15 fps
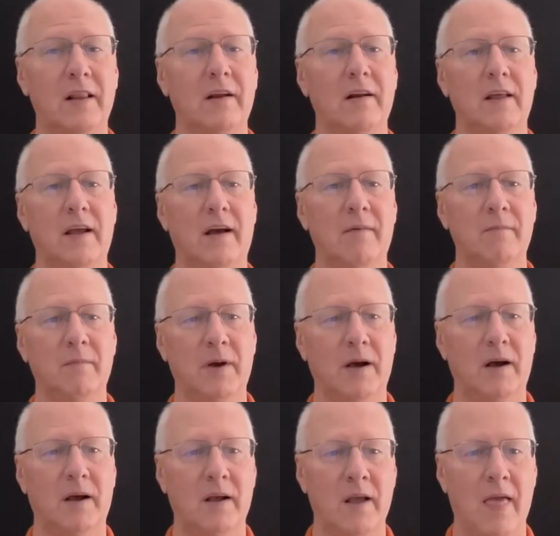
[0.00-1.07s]
clearly i'm
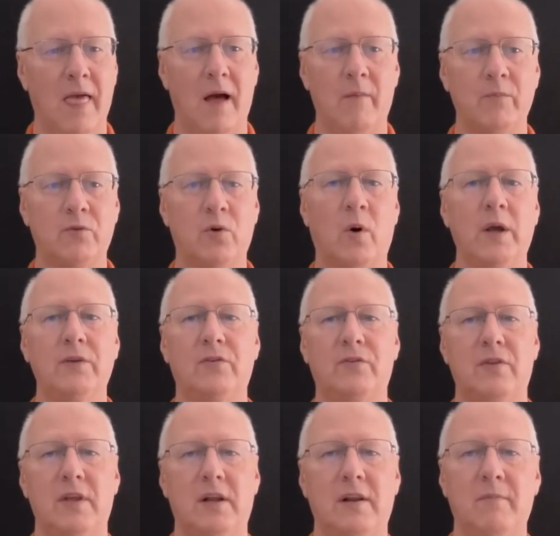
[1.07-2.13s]
uh, i'm twice
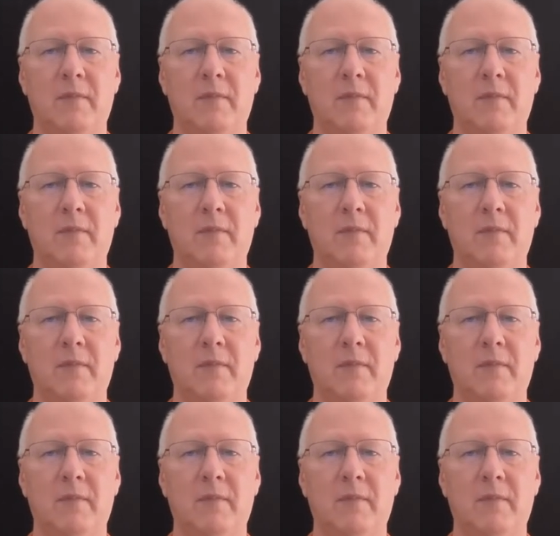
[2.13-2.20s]
that